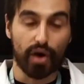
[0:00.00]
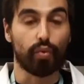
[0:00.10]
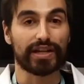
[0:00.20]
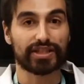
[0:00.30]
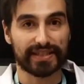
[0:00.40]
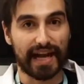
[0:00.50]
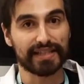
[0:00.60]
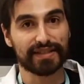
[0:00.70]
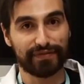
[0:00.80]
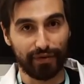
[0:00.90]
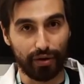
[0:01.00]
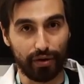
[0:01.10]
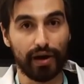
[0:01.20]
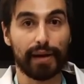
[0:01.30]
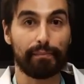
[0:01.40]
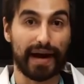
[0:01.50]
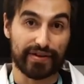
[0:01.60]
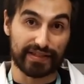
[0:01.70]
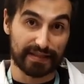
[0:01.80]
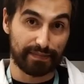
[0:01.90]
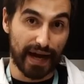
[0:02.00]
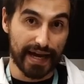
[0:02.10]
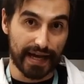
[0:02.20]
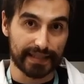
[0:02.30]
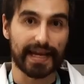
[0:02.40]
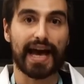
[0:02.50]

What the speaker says: which stands for Bio-Inspired